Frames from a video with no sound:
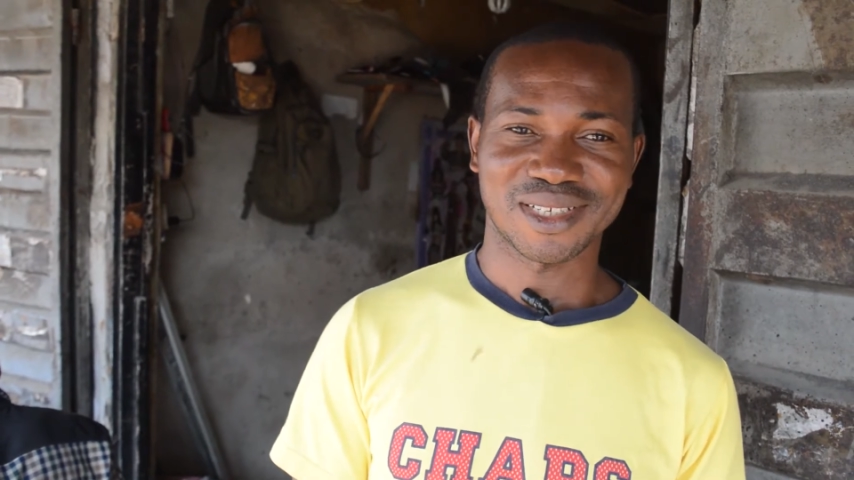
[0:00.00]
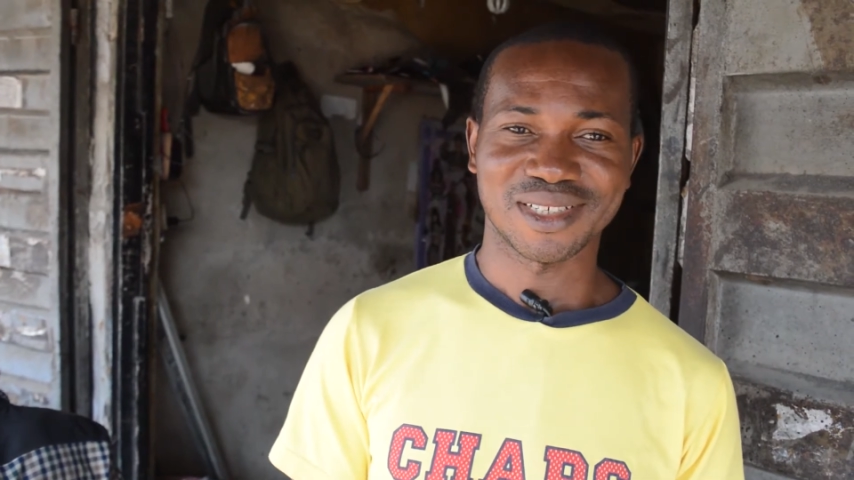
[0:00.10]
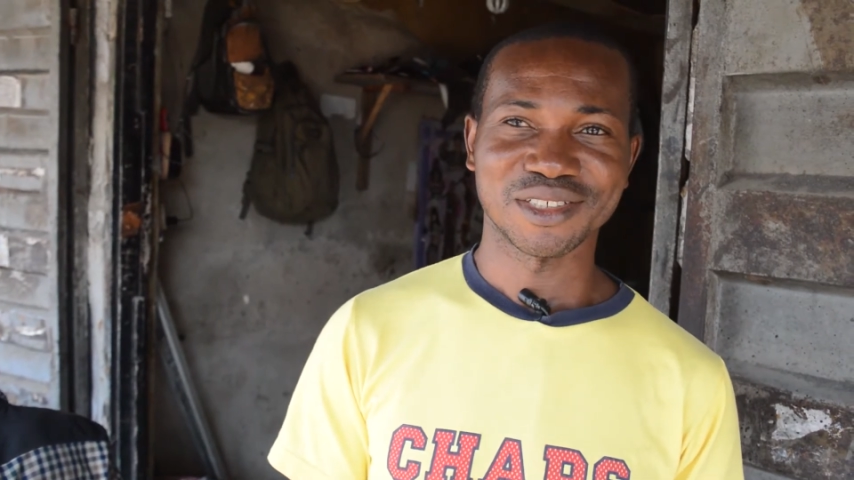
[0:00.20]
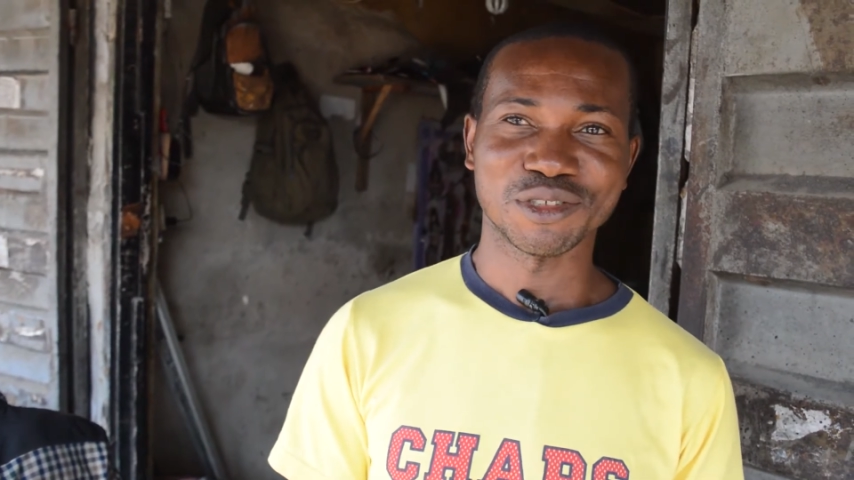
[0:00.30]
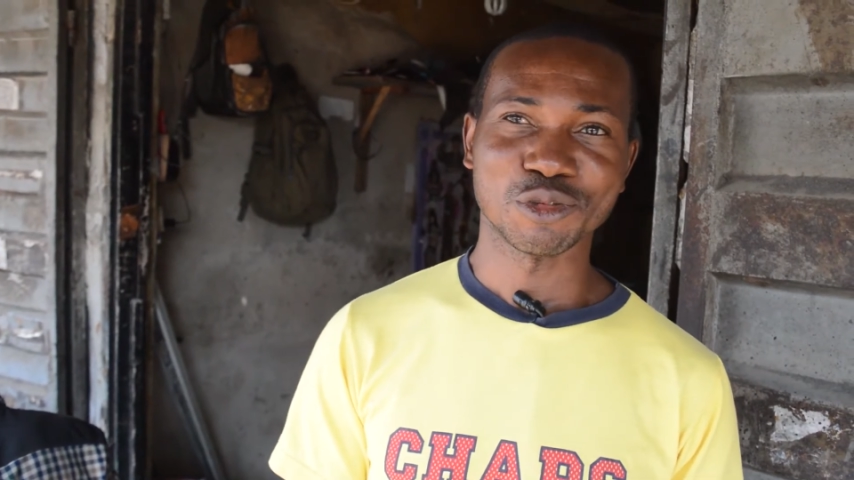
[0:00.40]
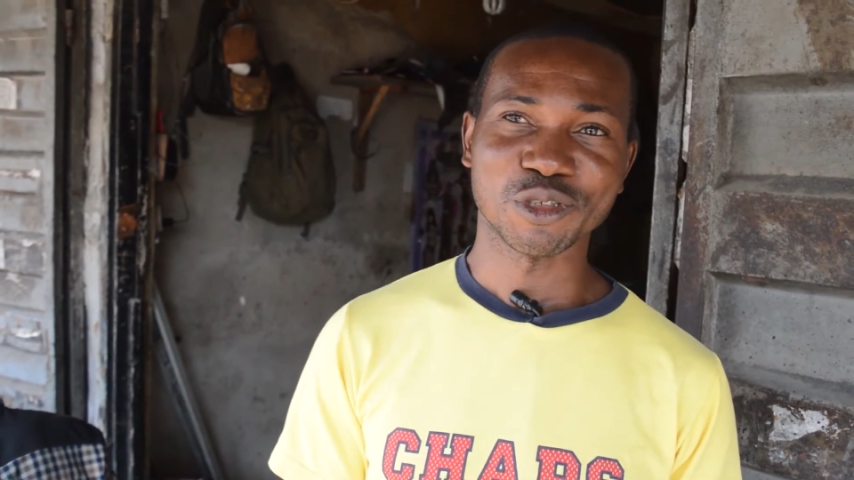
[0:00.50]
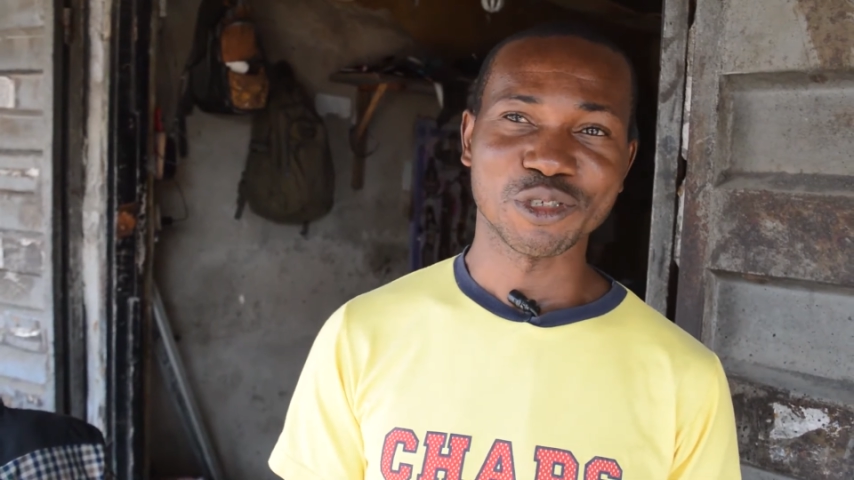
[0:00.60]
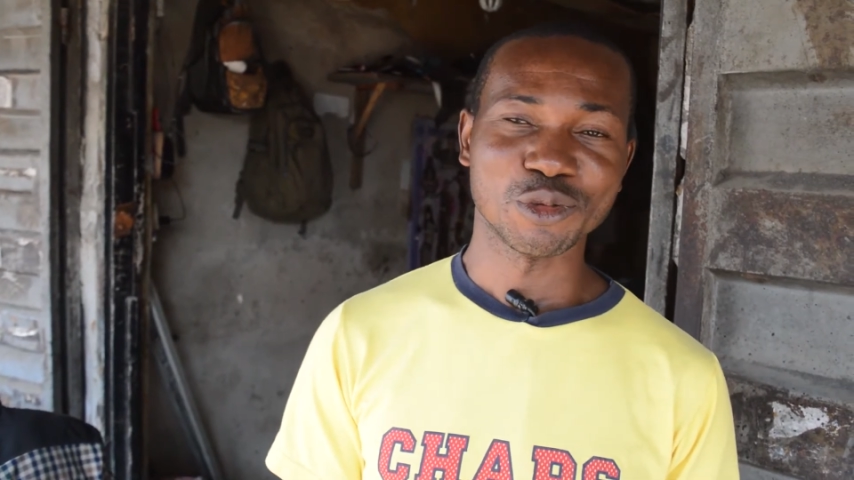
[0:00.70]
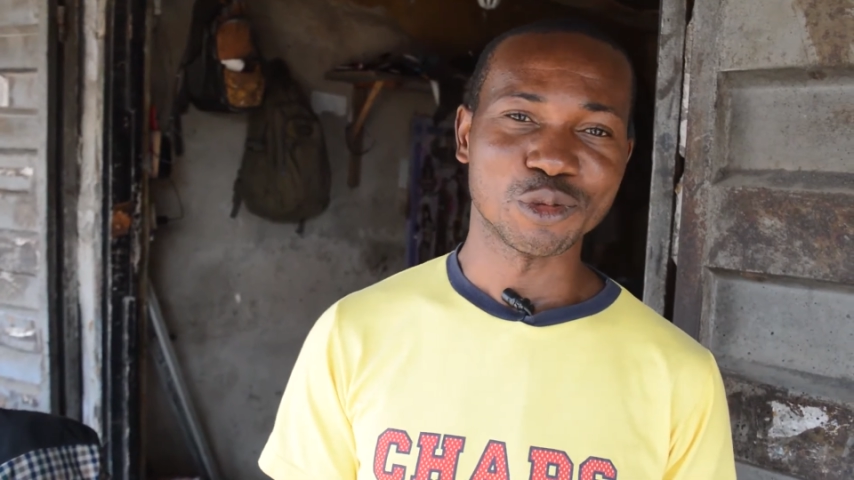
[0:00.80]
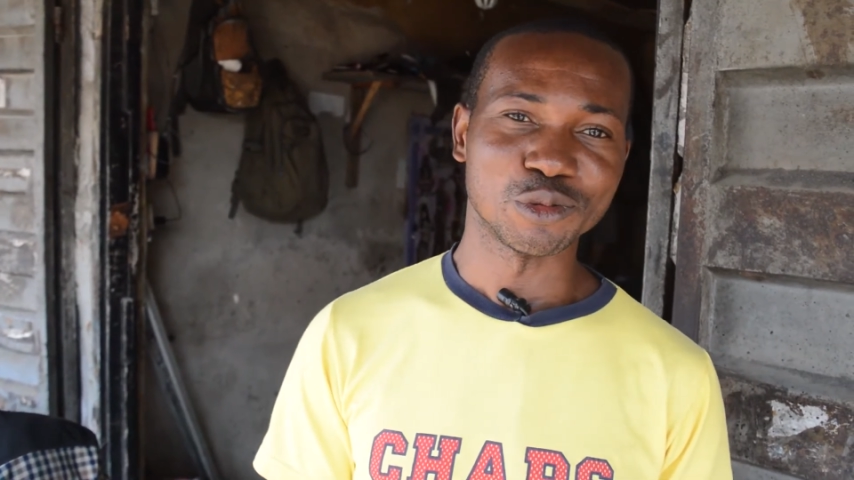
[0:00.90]
and he's
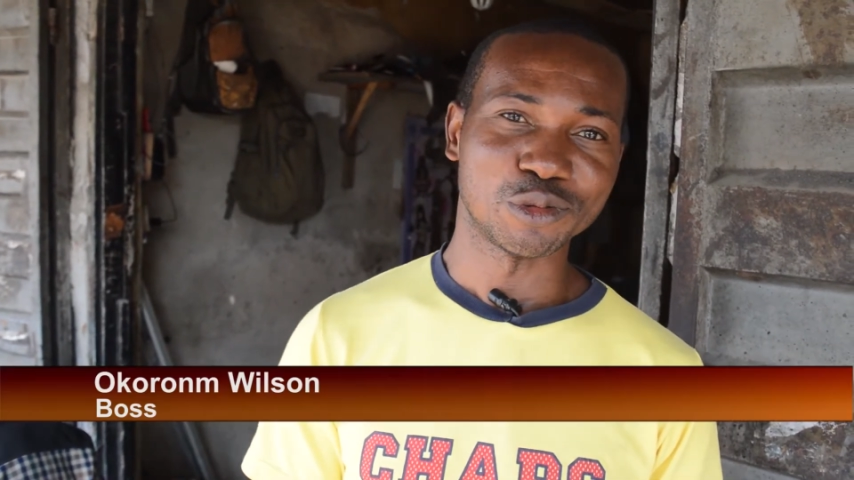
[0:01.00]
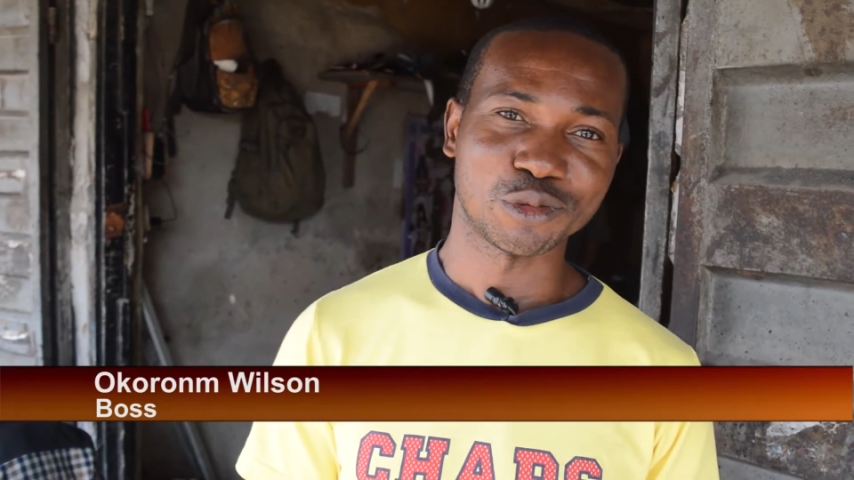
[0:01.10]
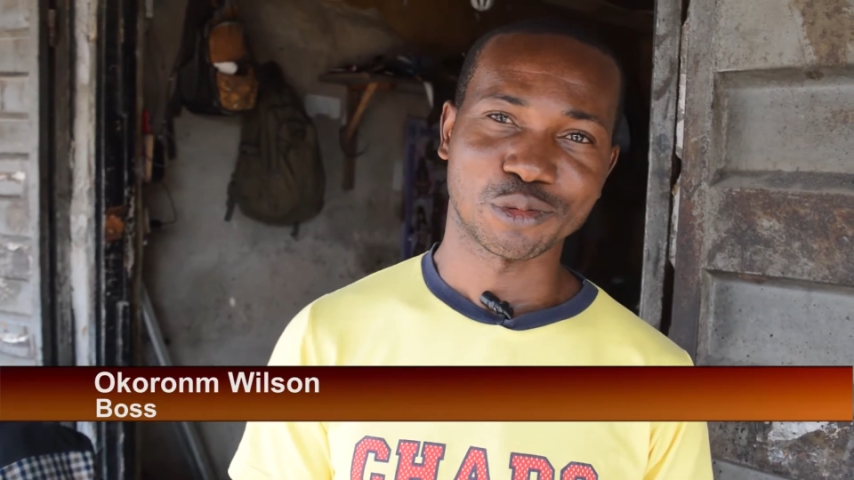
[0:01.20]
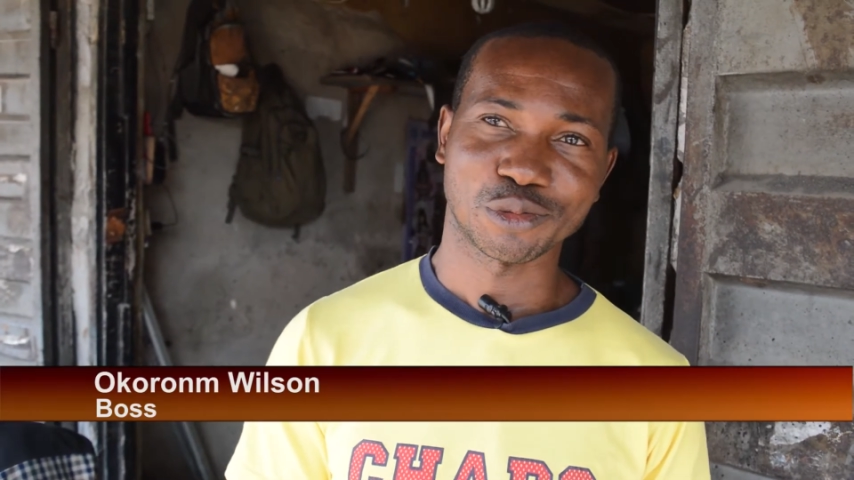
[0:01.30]
doing good.